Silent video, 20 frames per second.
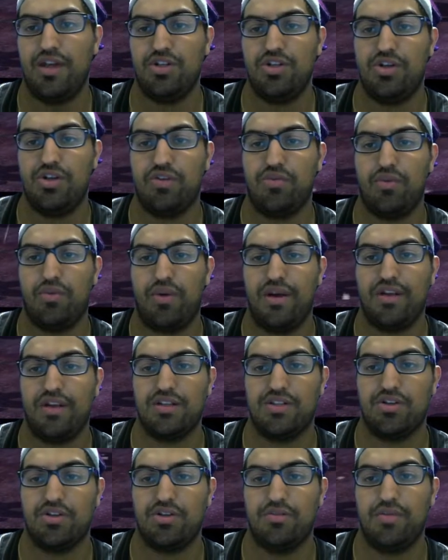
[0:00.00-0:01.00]
you can rewind his
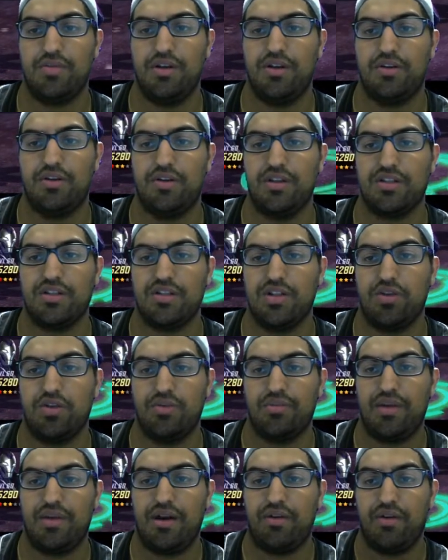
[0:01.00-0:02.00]
turn meter and slow him
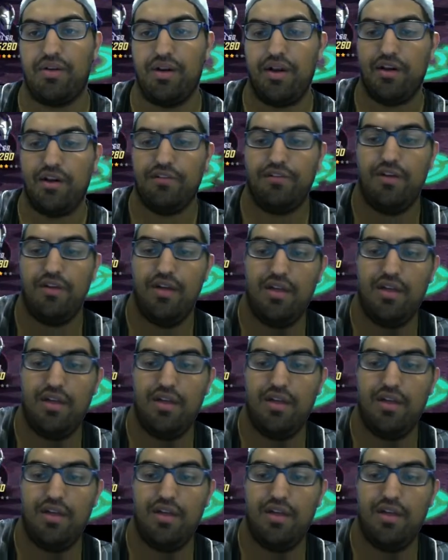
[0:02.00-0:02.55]
down enough